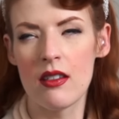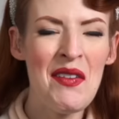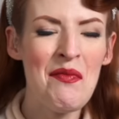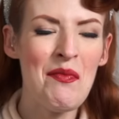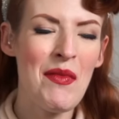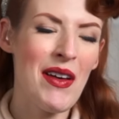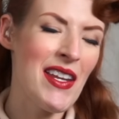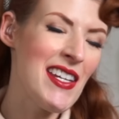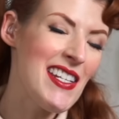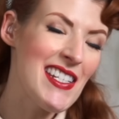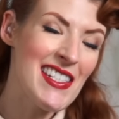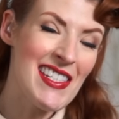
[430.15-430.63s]

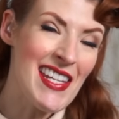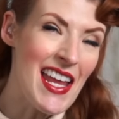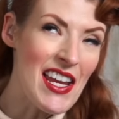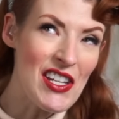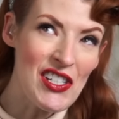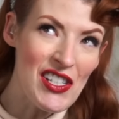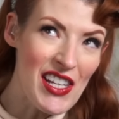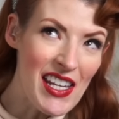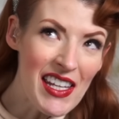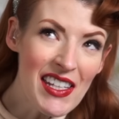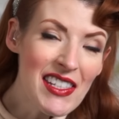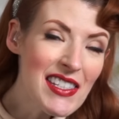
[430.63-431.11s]
Money doesn't
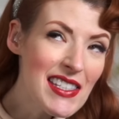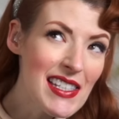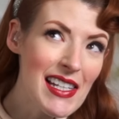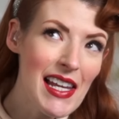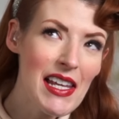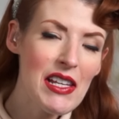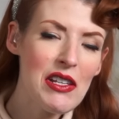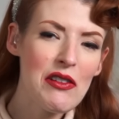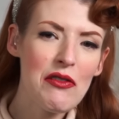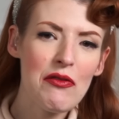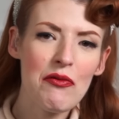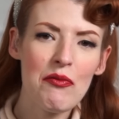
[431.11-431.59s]
actually
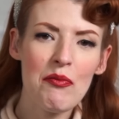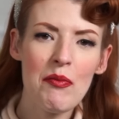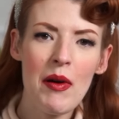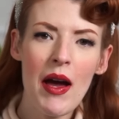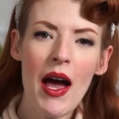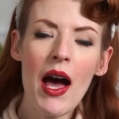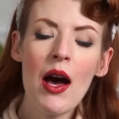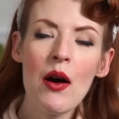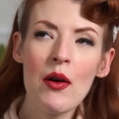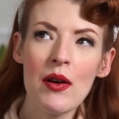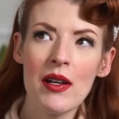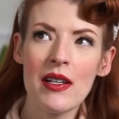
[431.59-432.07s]
insulate you from
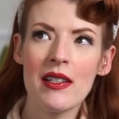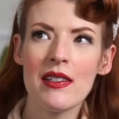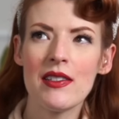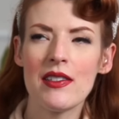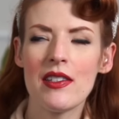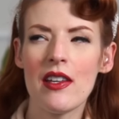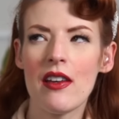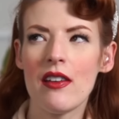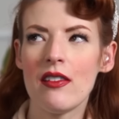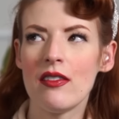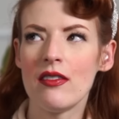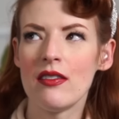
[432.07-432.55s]
power,
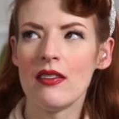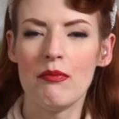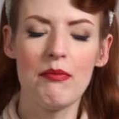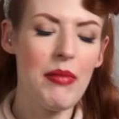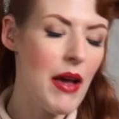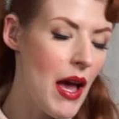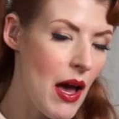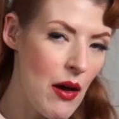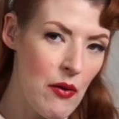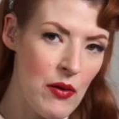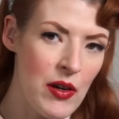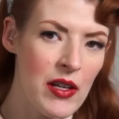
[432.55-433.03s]
so
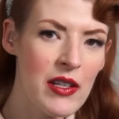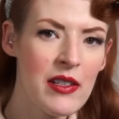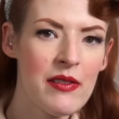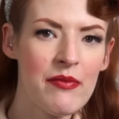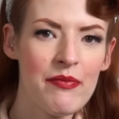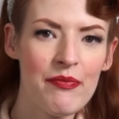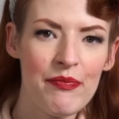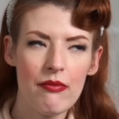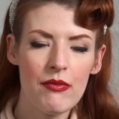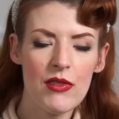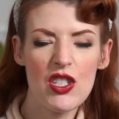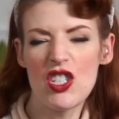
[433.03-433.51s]
power,
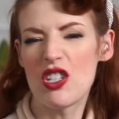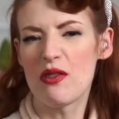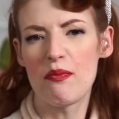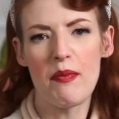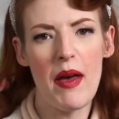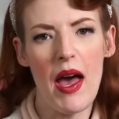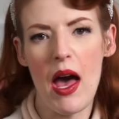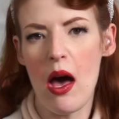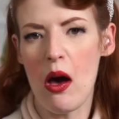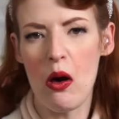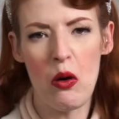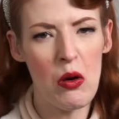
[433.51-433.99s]
it's just
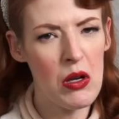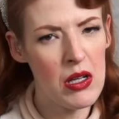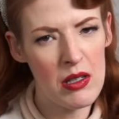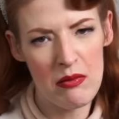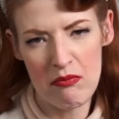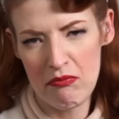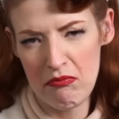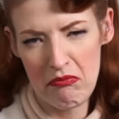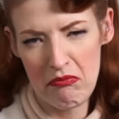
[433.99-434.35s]
power.